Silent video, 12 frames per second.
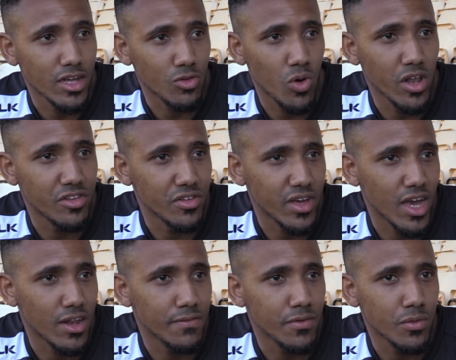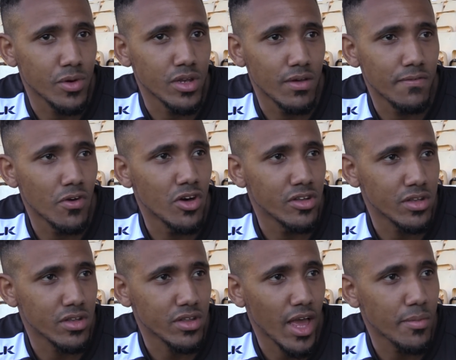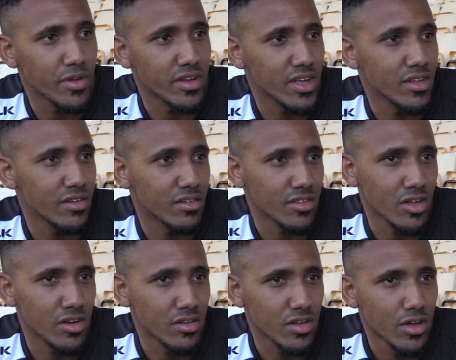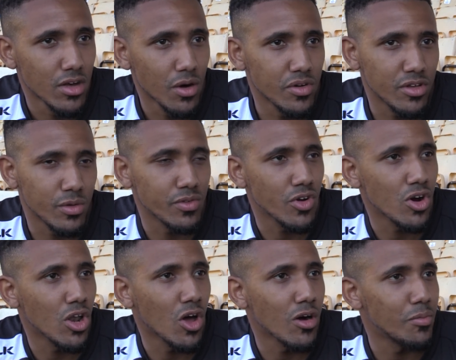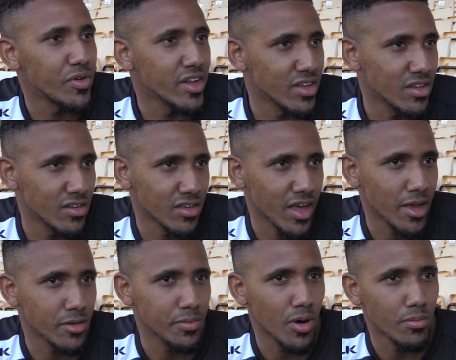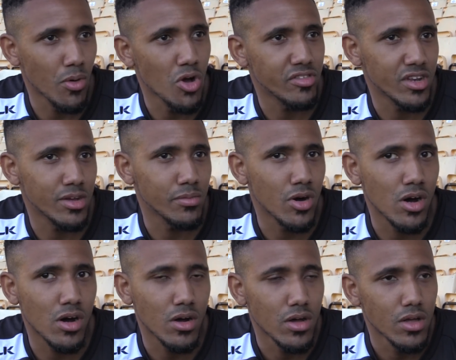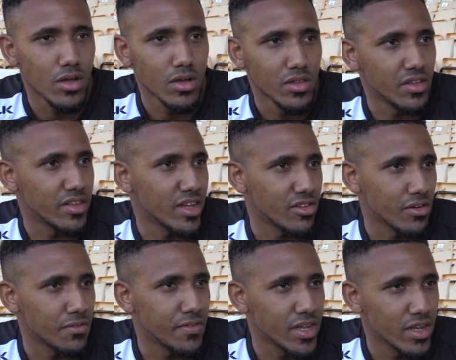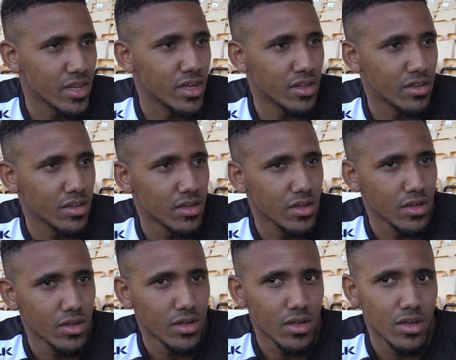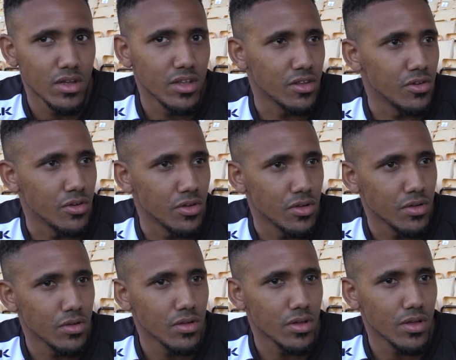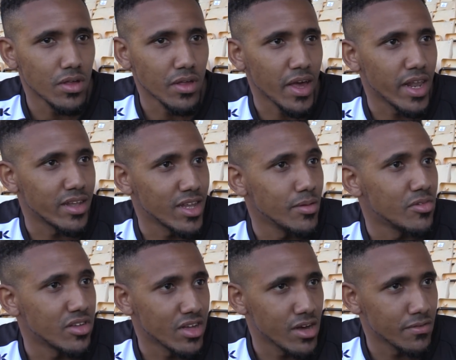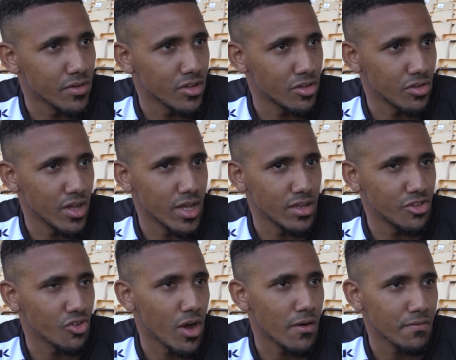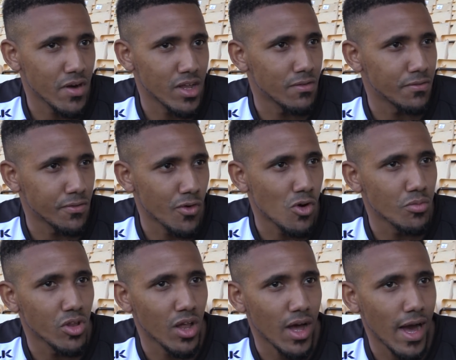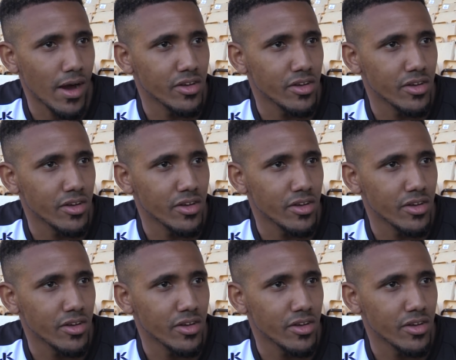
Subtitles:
as well as you can for when the first game of the season starts. Obviously, we've got a lot of pre-season games, but most of them are to test your fitness, to get a team together, to then try to find a formula